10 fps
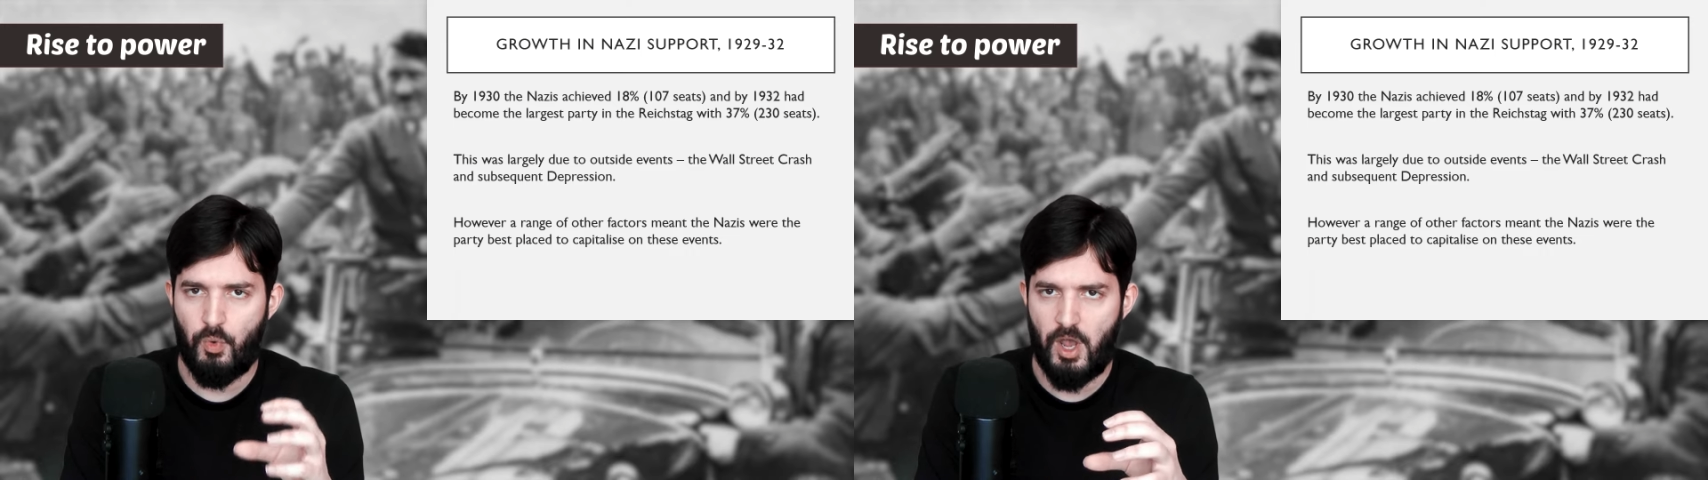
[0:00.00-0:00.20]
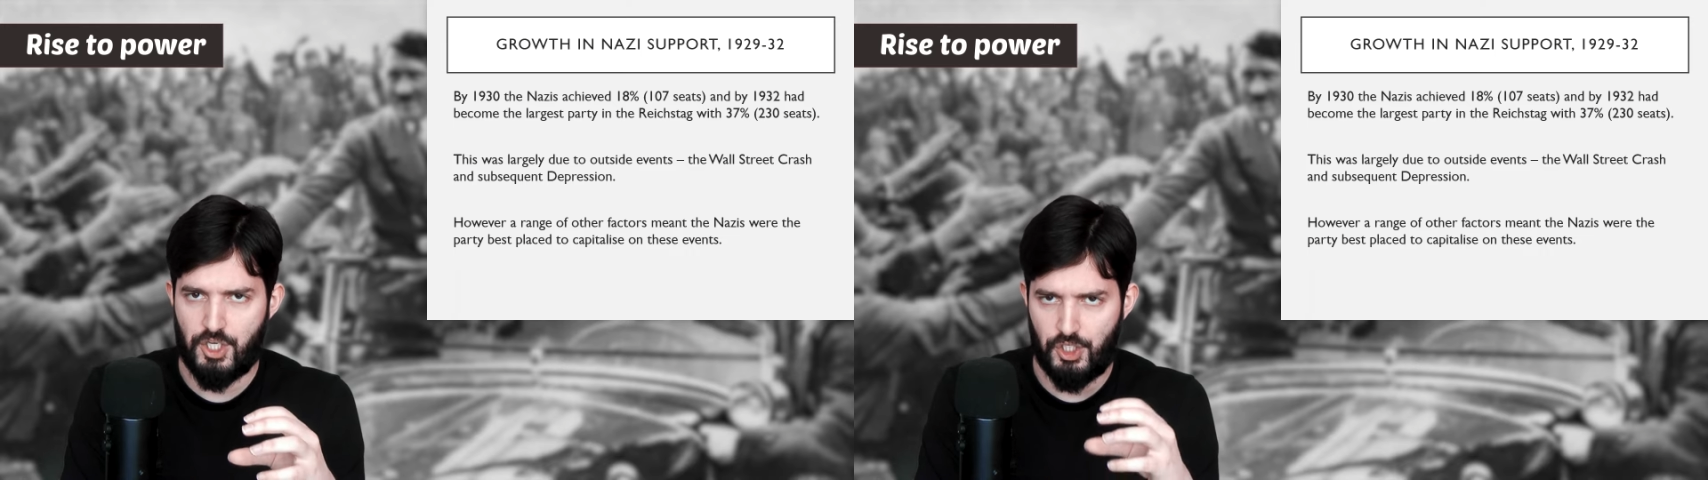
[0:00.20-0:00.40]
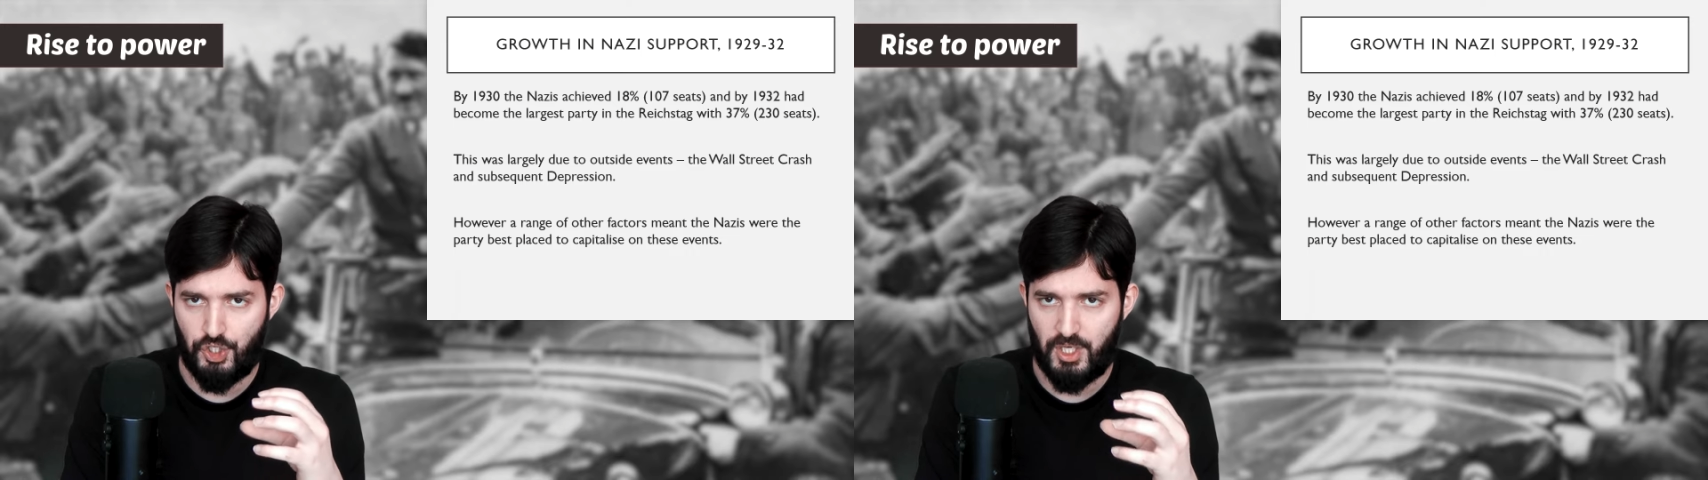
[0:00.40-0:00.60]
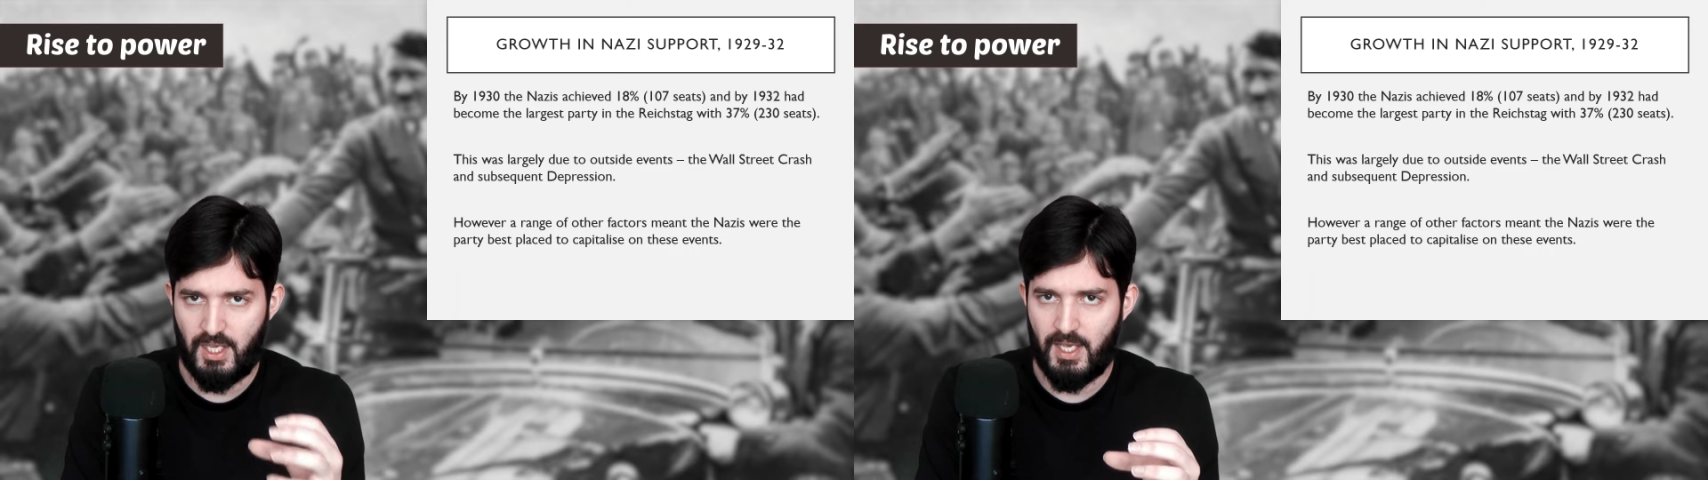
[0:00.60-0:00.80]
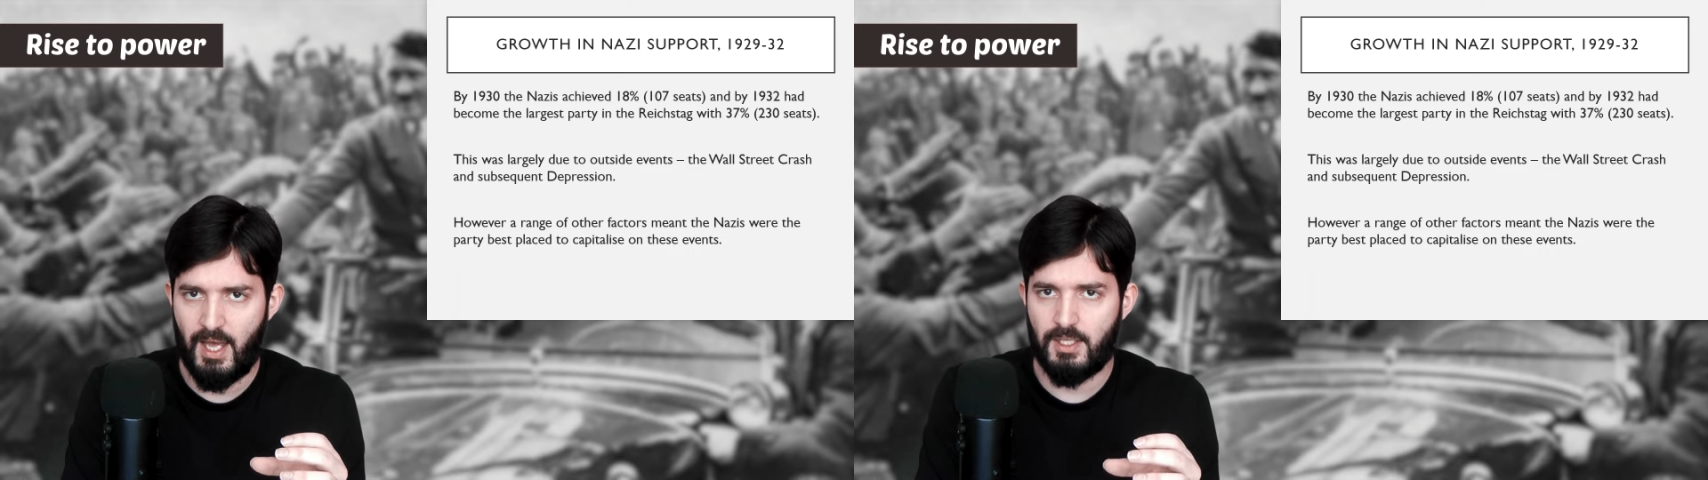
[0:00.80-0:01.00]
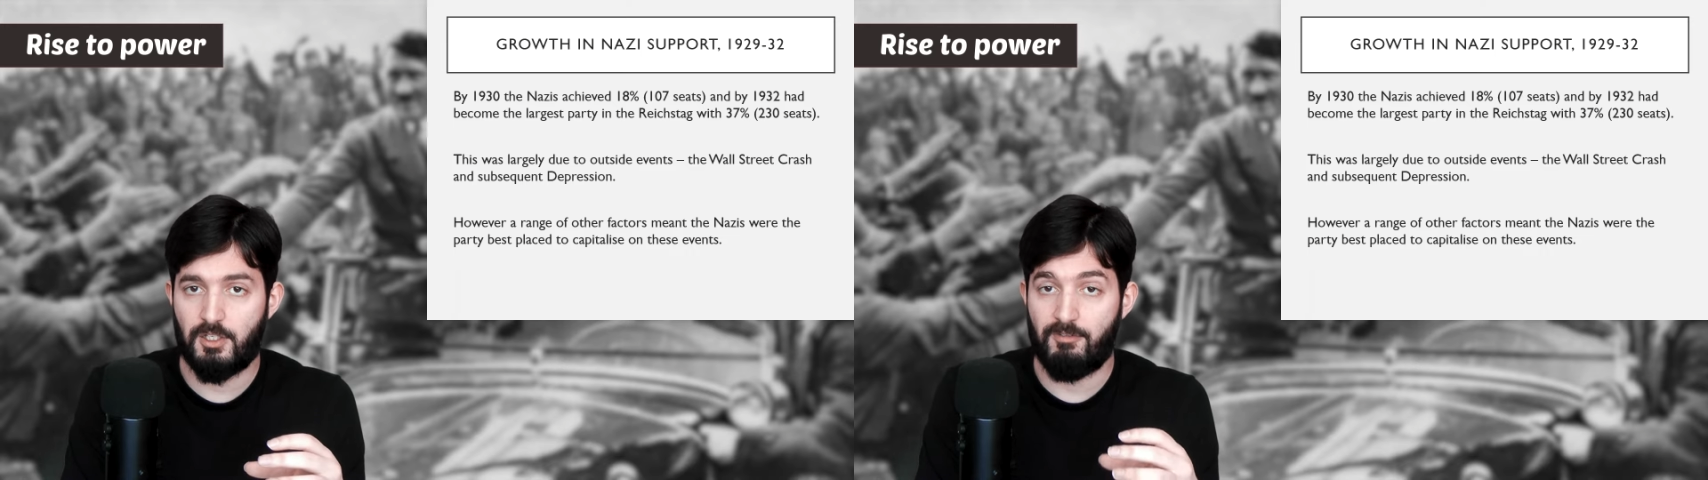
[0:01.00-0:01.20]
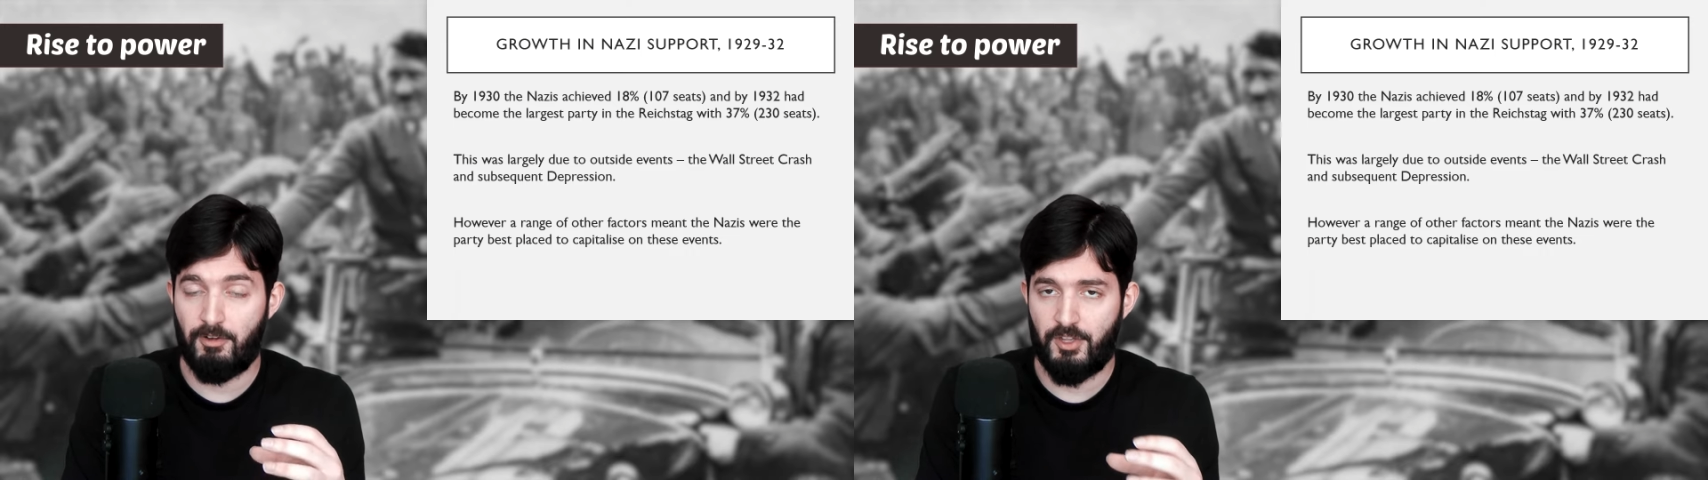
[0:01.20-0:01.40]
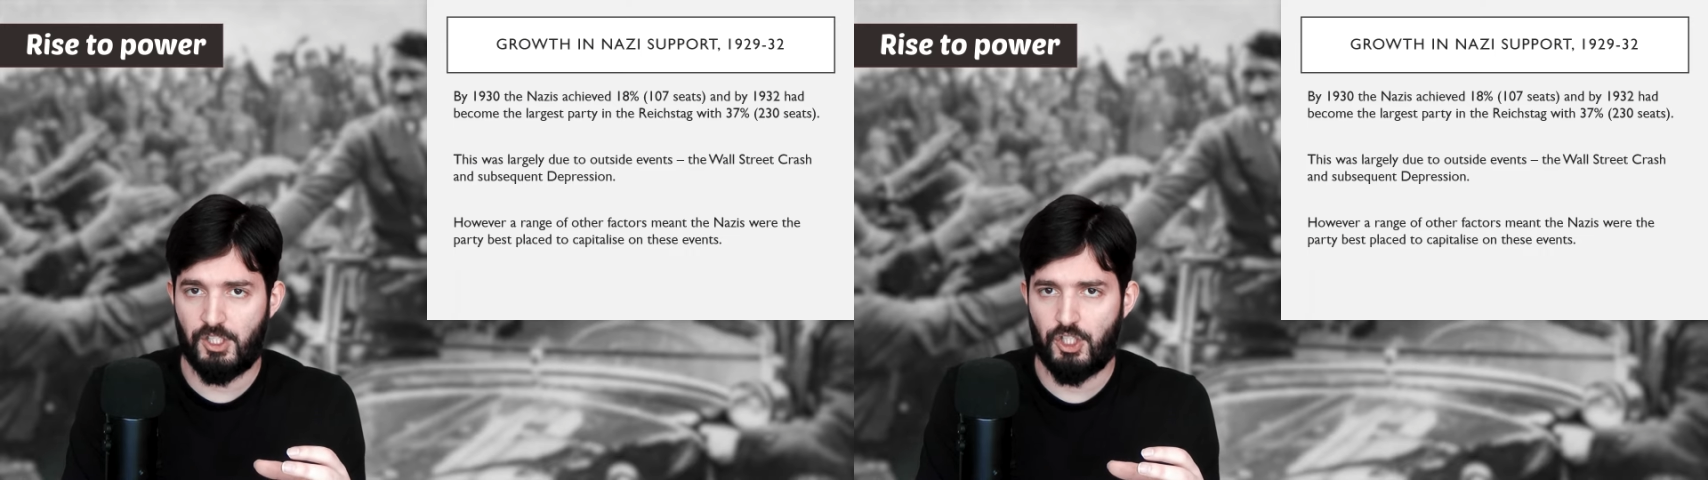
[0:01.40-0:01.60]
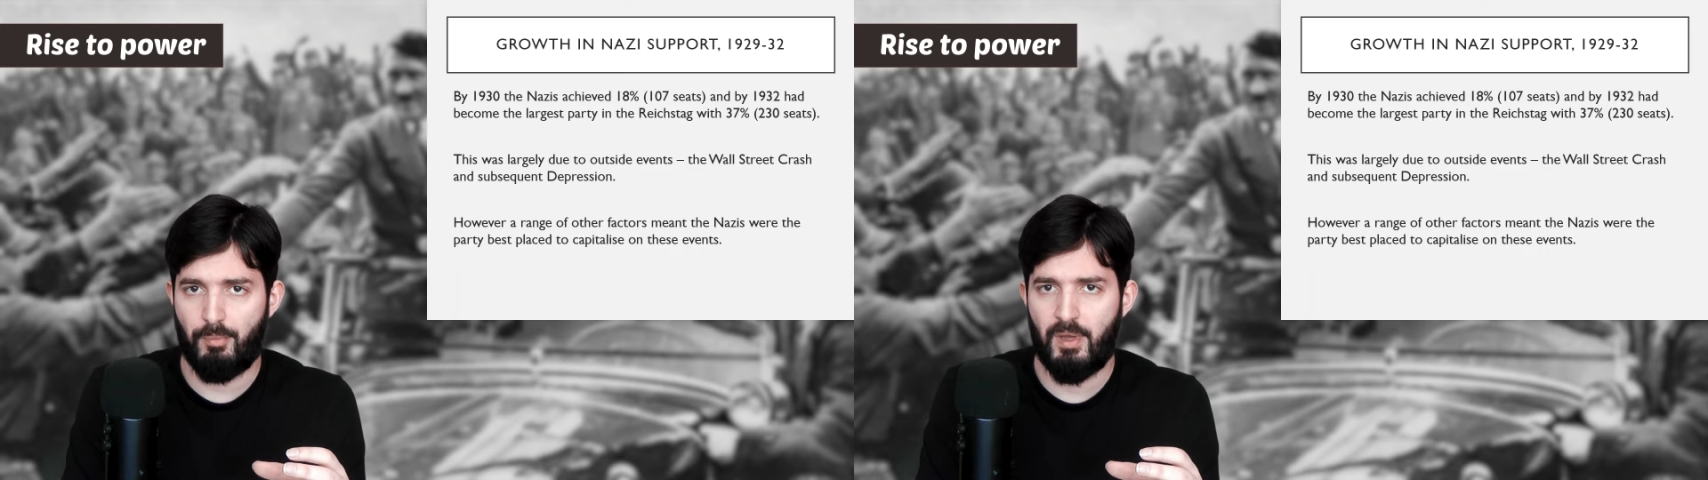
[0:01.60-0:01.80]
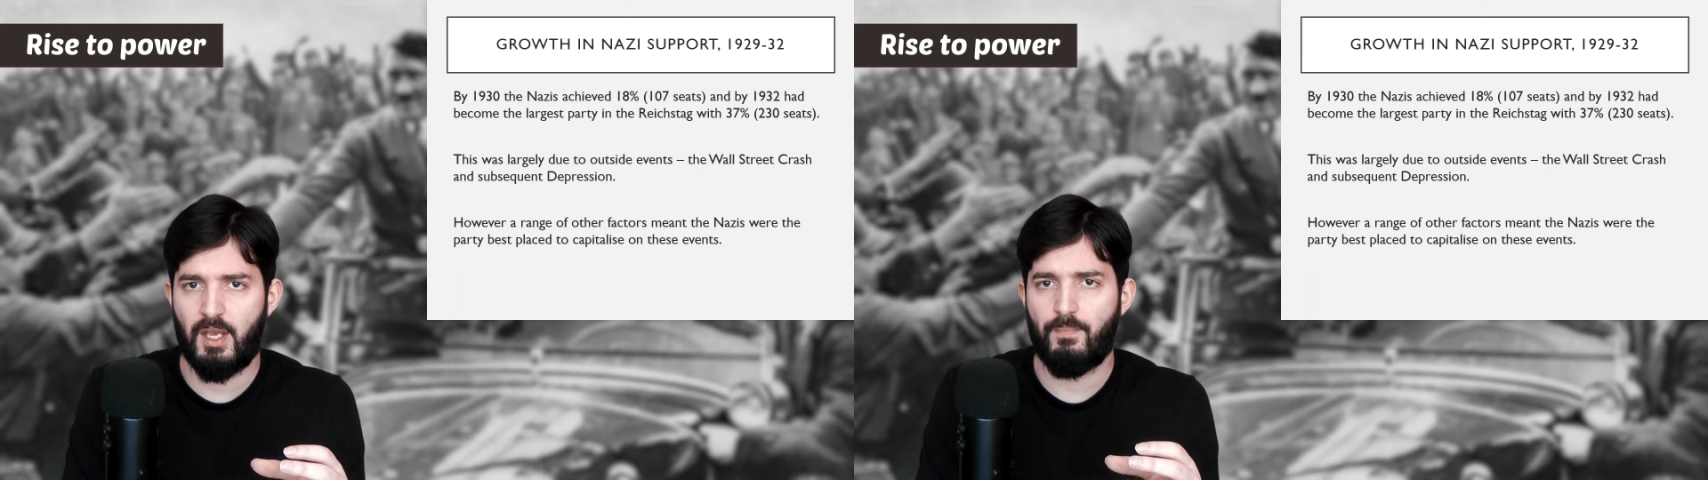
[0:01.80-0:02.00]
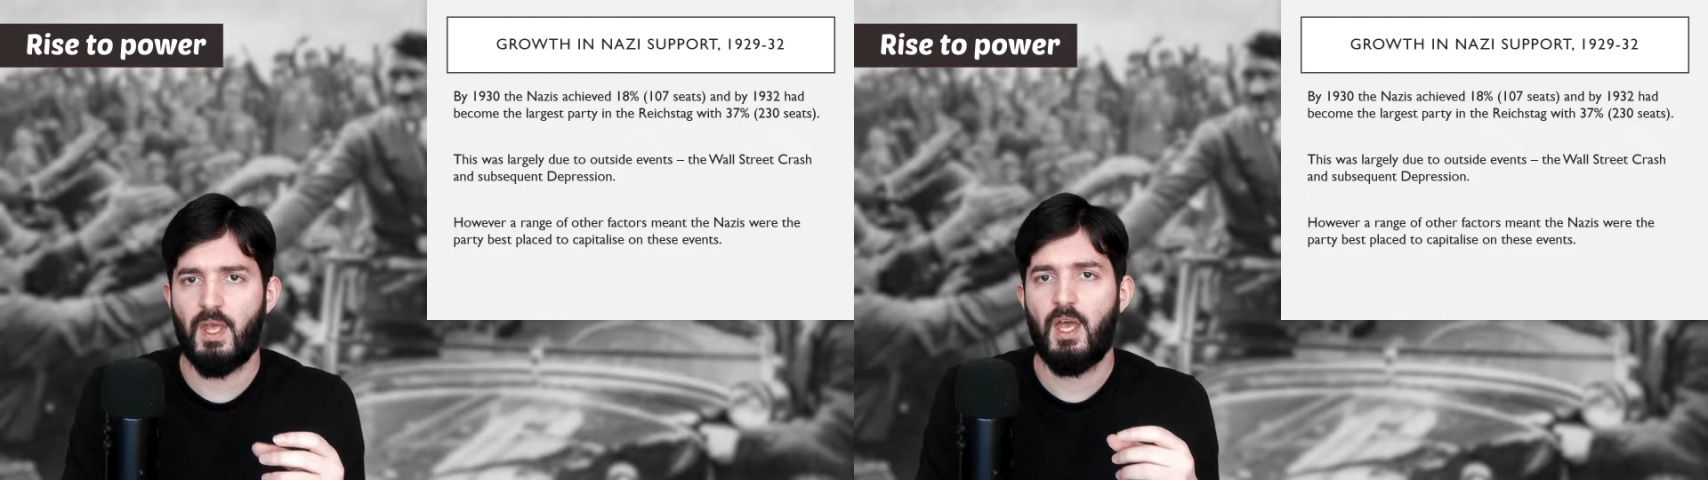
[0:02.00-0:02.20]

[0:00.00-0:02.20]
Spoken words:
questions you can get for this topic.